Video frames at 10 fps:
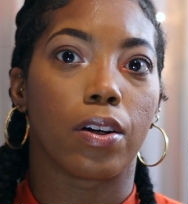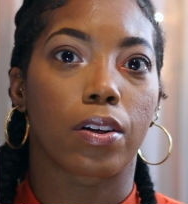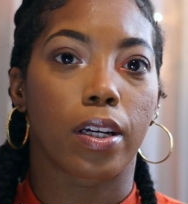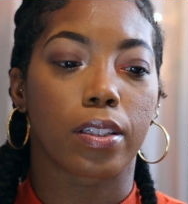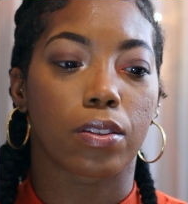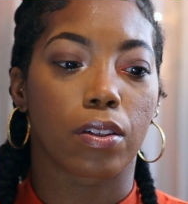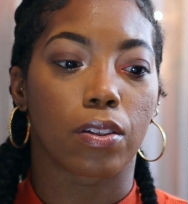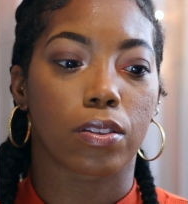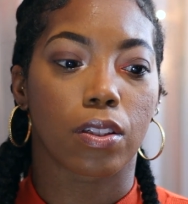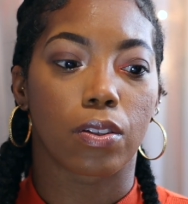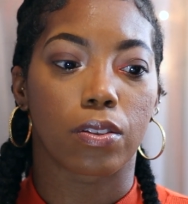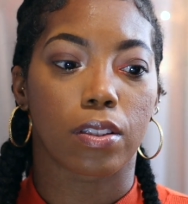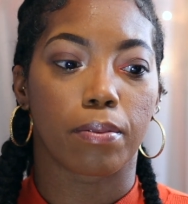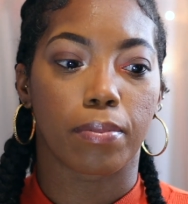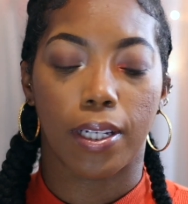Okay, so it looks a little
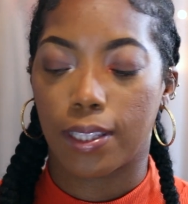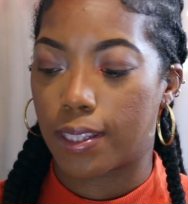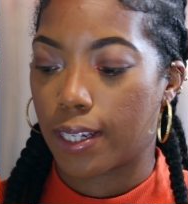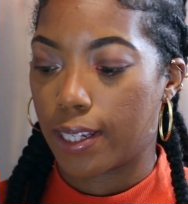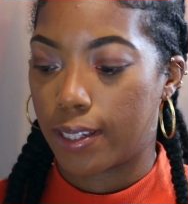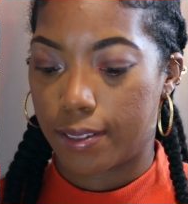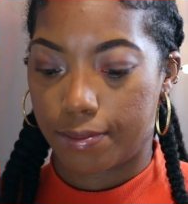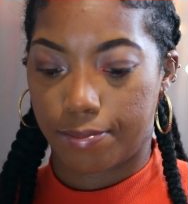something like that.